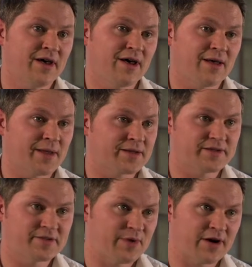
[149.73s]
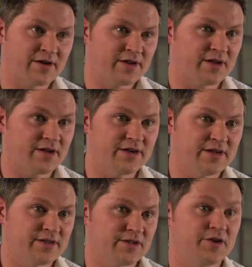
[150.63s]
And that disparity
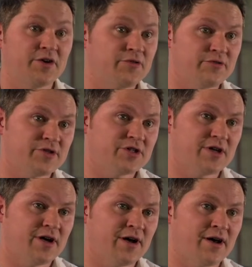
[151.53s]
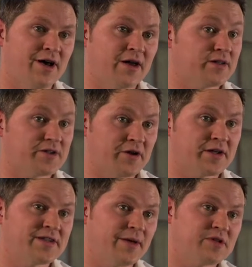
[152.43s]
is huge, and it's
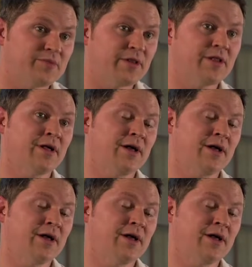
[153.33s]
unacceptable.